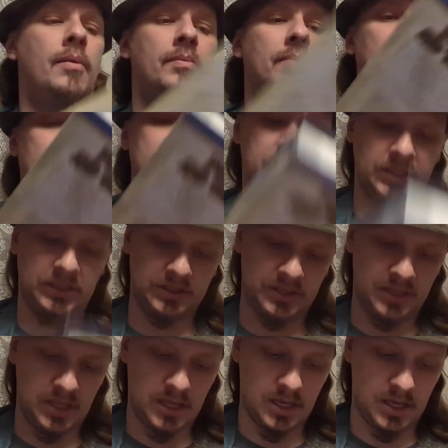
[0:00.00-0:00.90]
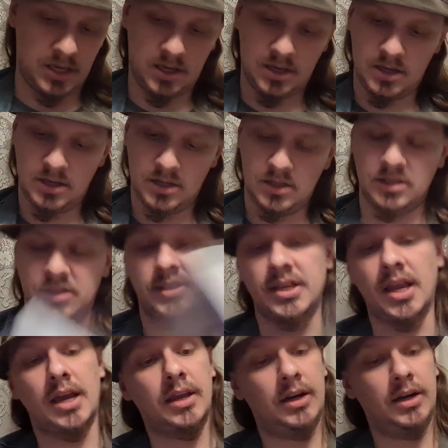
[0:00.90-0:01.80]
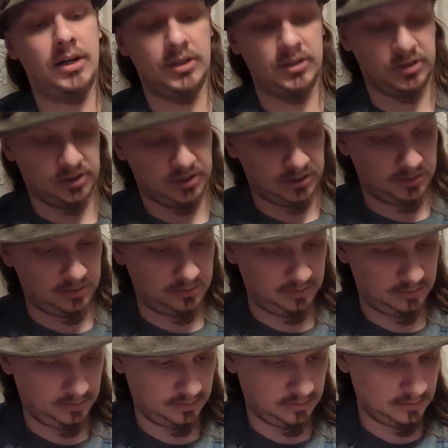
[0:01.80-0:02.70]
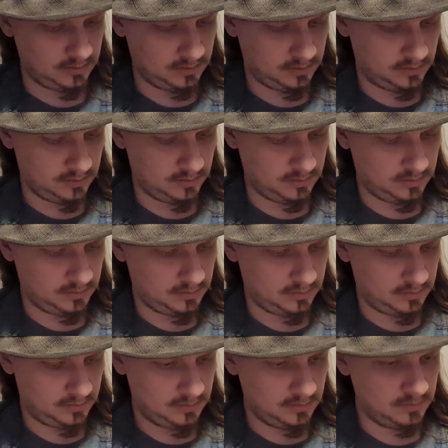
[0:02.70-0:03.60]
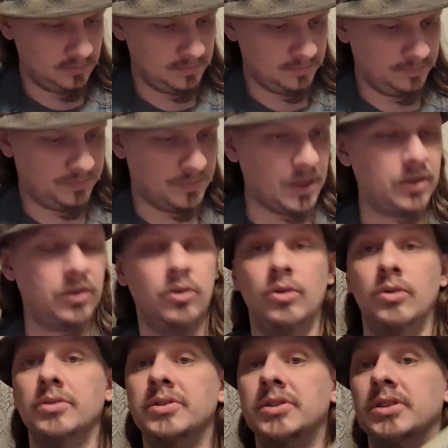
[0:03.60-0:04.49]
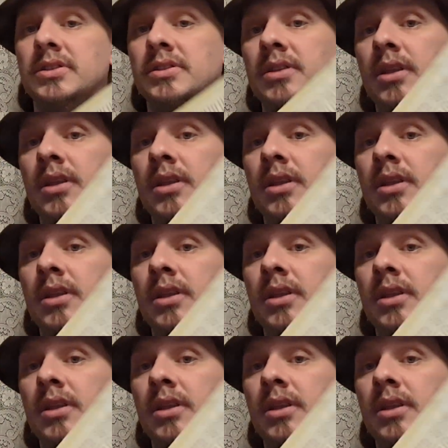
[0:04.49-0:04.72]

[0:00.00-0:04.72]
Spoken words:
this is the second edition that uses